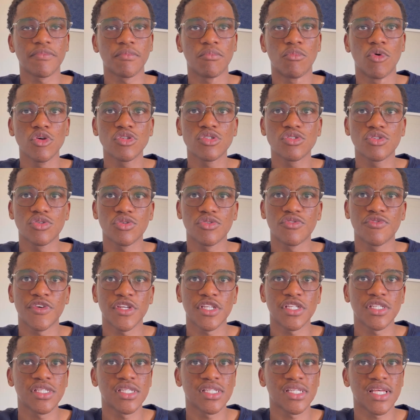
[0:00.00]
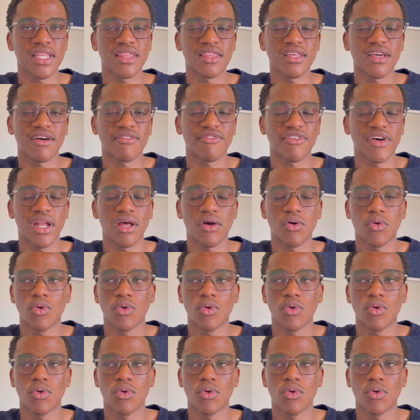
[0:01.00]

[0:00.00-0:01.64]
most universities, I think, avala